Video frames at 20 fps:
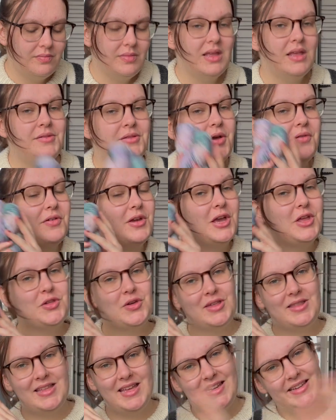So if you're
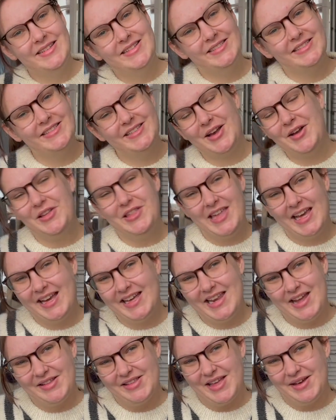interested, go check it
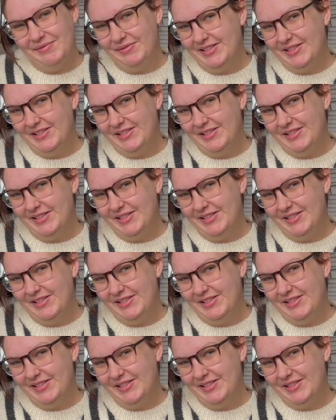out down